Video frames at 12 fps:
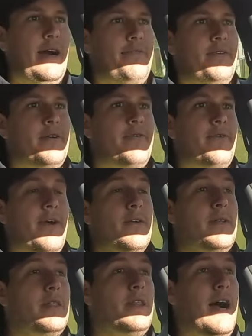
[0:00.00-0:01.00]
I feel
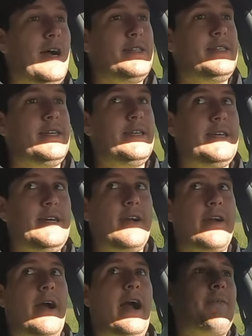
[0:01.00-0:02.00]
fairly locked in here.